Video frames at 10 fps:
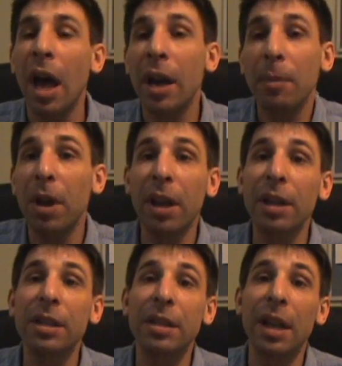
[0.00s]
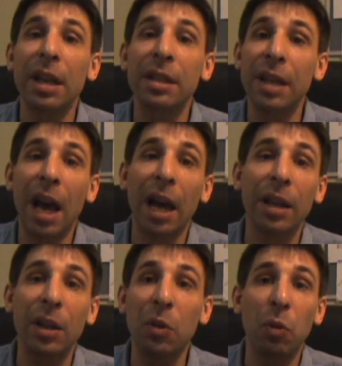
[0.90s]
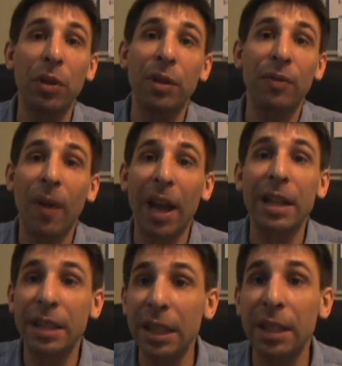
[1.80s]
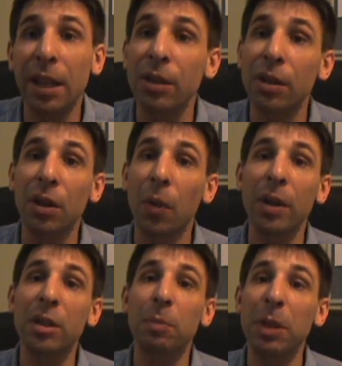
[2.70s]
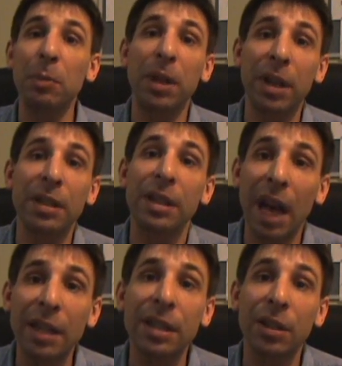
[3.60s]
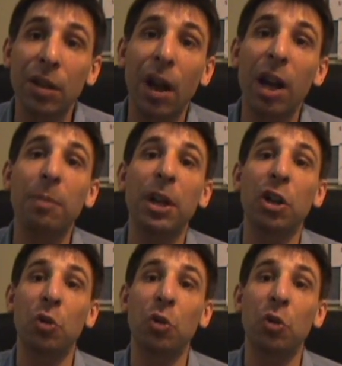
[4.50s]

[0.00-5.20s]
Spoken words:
And I'm not going to say exactly what the fine details are going to be, because that's still got to be